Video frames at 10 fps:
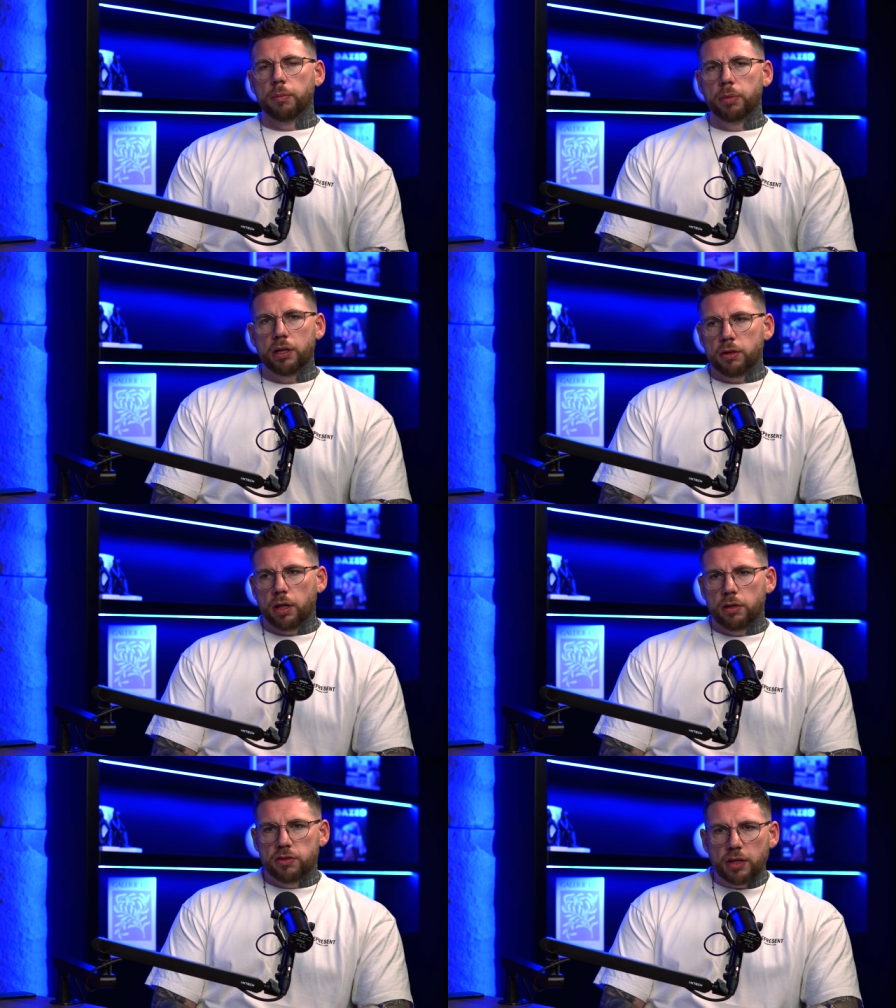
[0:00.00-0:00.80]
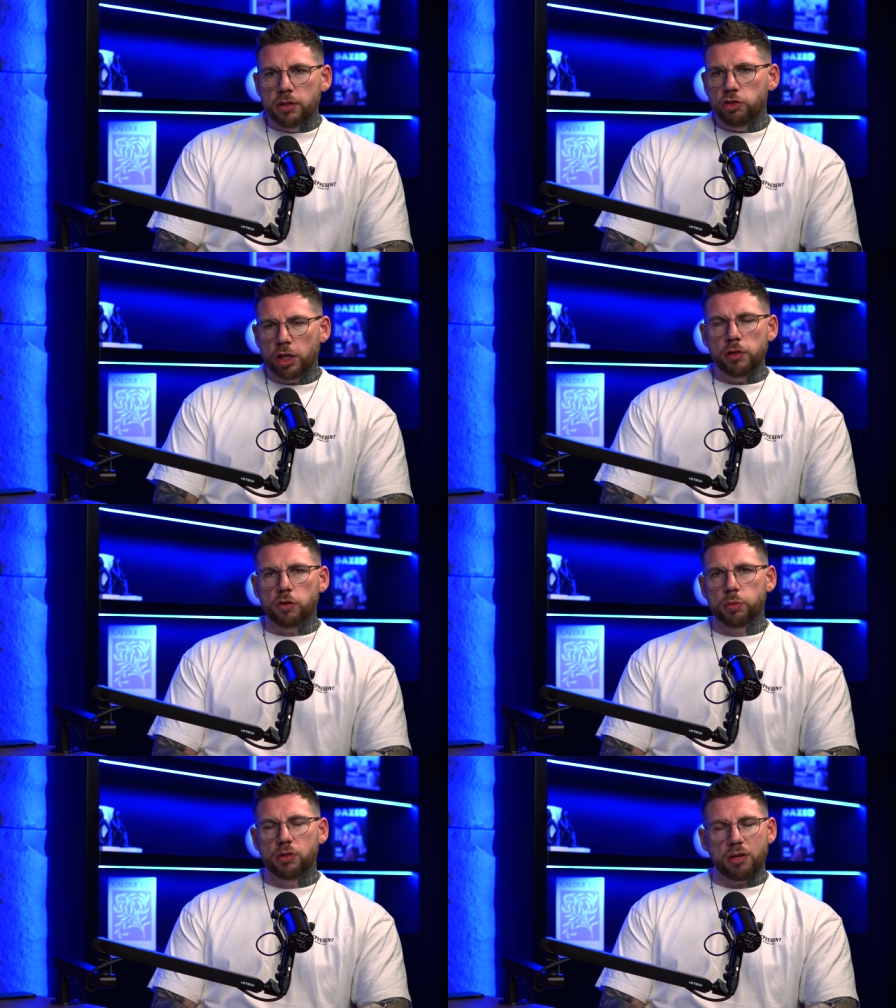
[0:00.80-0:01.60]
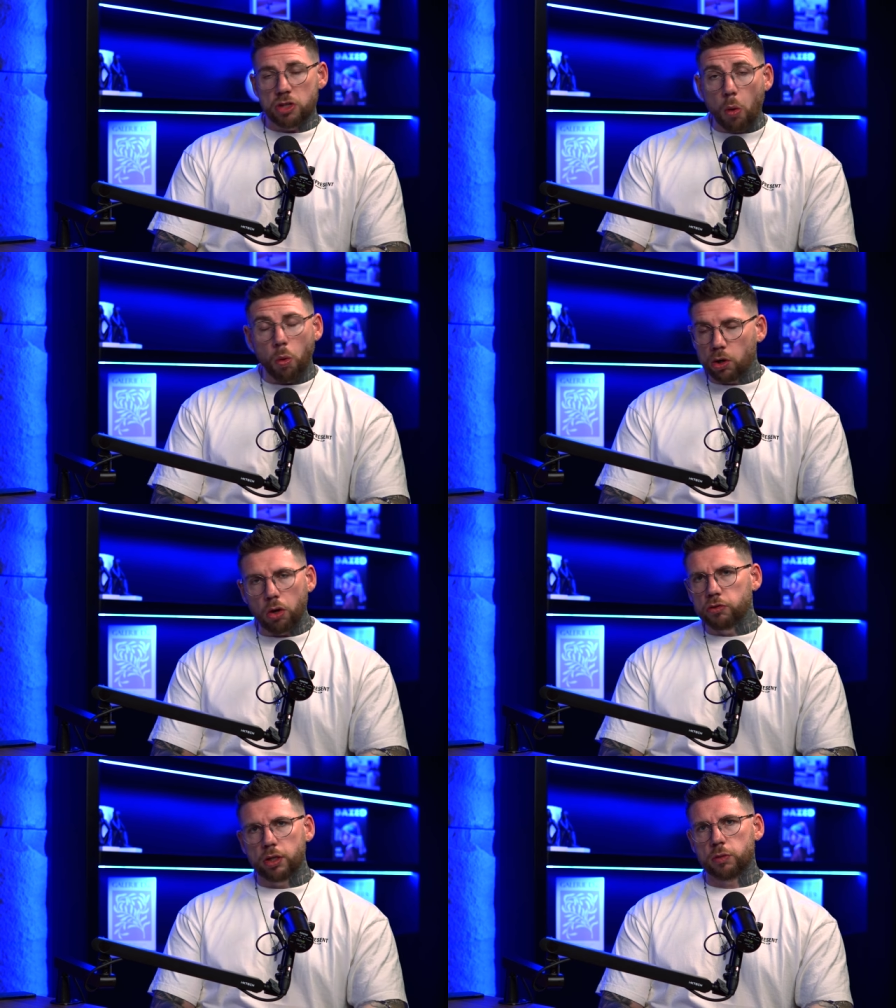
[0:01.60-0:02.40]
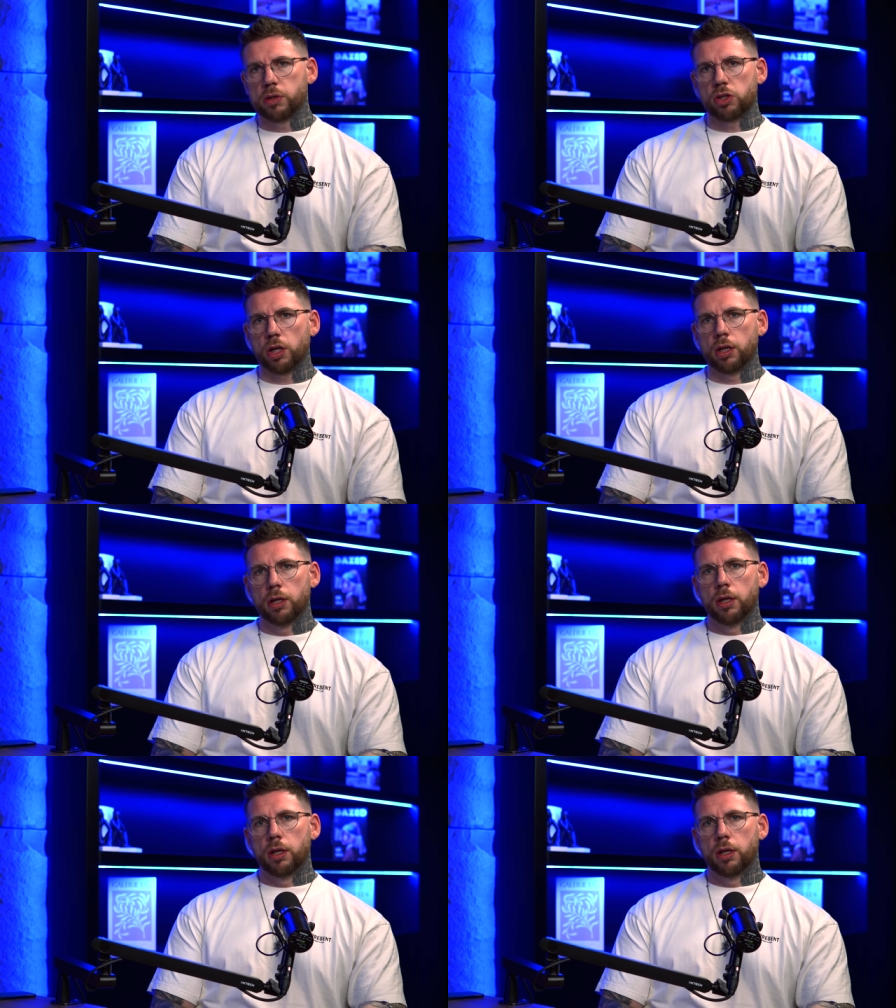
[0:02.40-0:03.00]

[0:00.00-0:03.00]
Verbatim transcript: But it's disingenuous, because that's not what got us to this position.